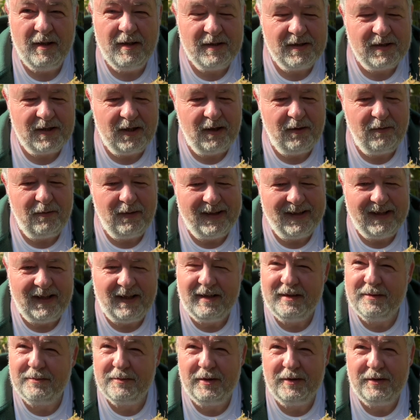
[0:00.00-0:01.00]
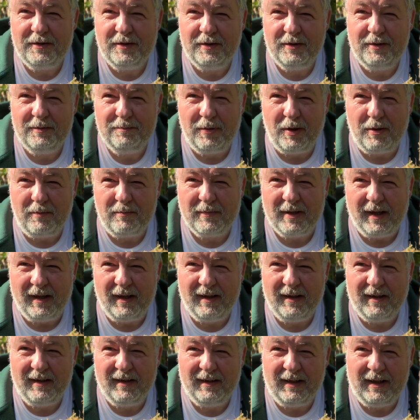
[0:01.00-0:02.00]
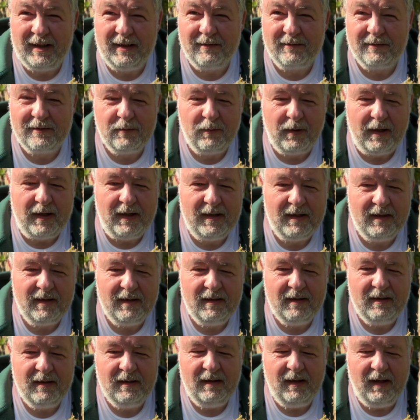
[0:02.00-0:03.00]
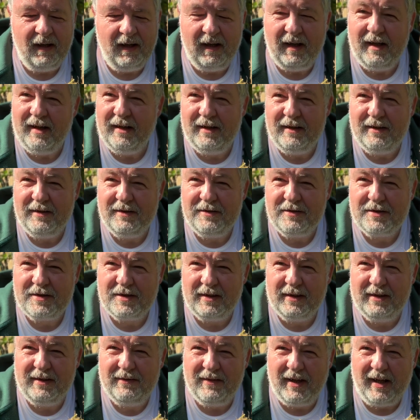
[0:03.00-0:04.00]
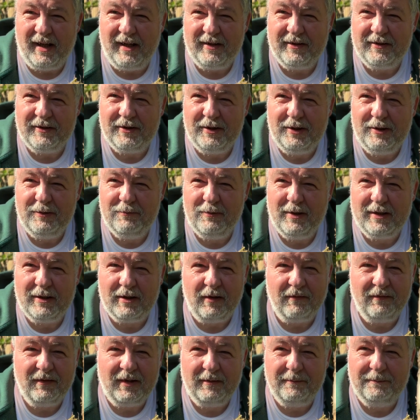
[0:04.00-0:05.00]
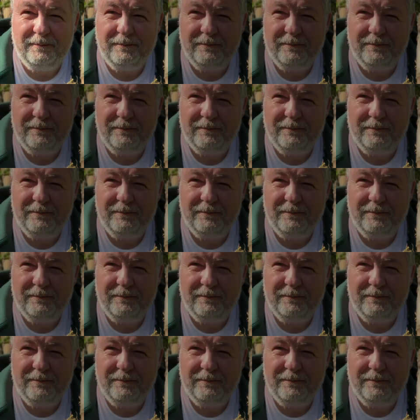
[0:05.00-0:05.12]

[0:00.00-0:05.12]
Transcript: So again, I'm going to pop that out of the way and just leave that to recover.